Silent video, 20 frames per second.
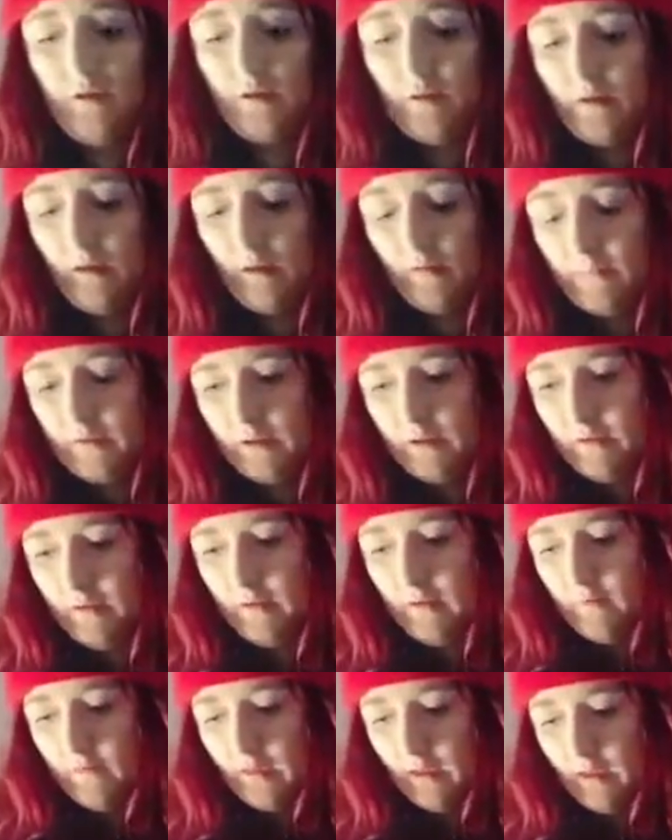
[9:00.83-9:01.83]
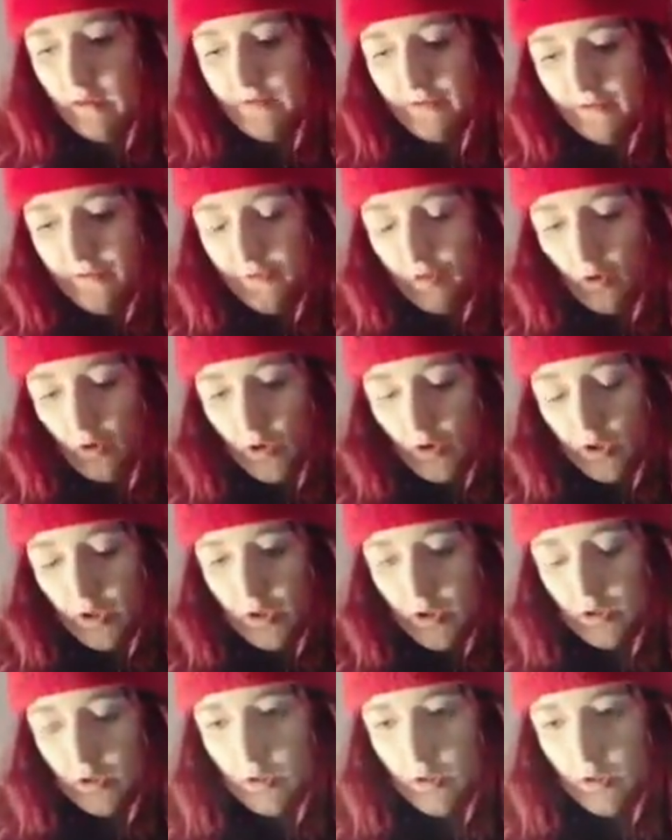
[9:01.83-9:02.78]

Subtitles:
I'm going to leave that as done.